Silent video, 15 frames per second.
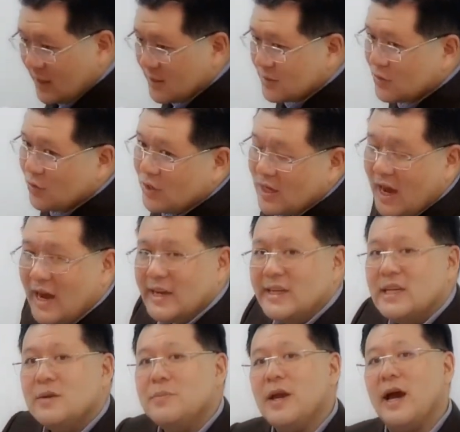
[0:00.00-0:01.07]
so the
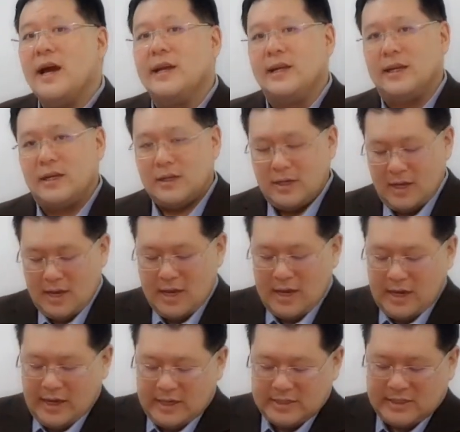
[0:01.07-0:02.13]
idea behind it
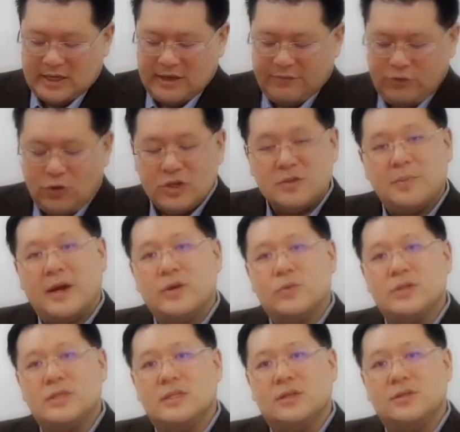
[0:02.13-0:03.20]
is if your spine
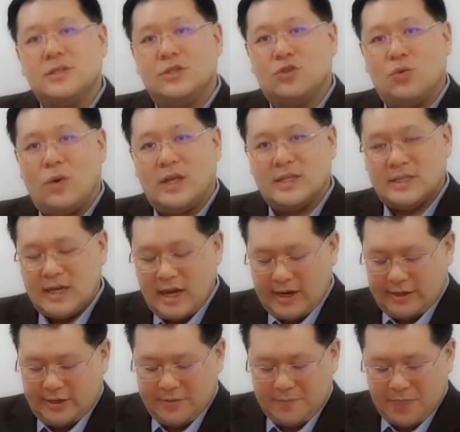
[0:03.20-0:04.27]
was tilted to one
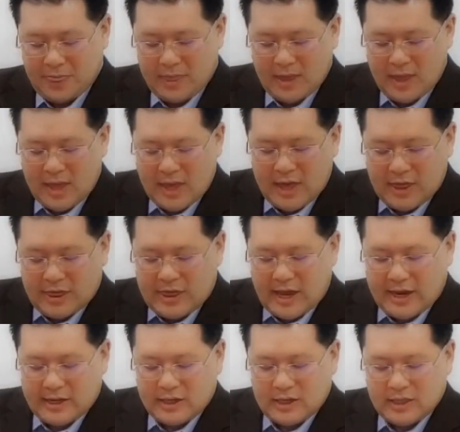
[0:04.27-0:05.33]
side,
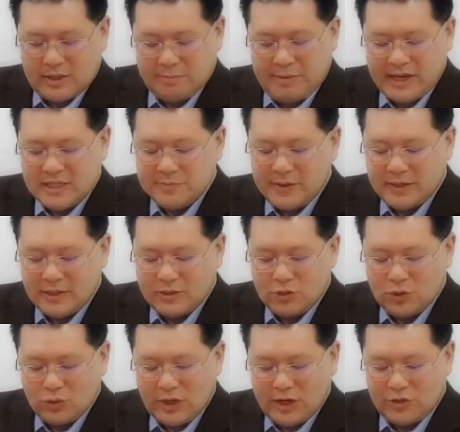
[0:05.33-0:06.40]
then the best method
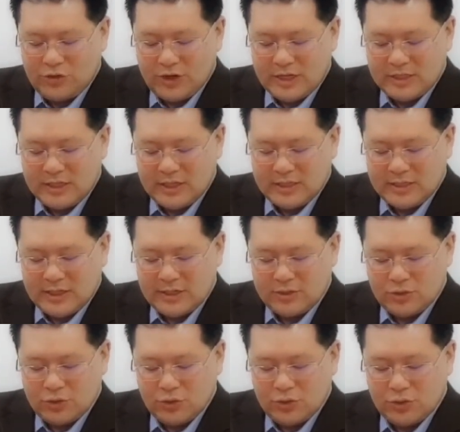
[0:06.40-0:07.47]
to address this is
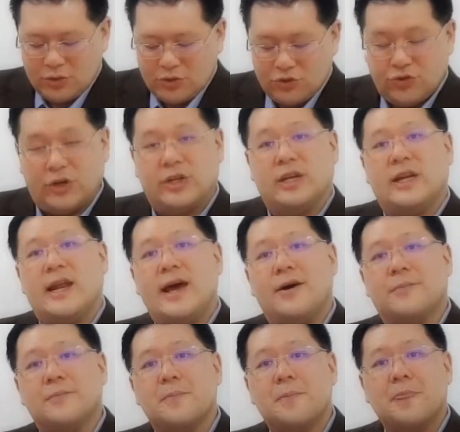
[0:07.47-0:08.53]
to straighten it
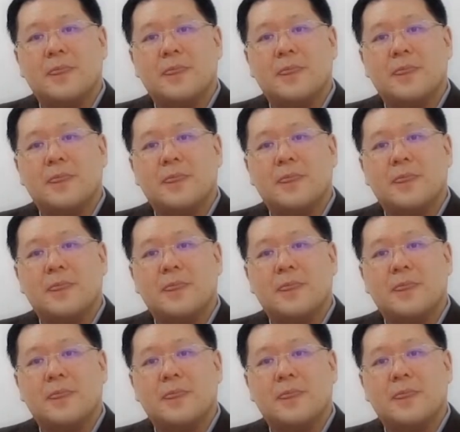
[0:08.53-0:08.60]
out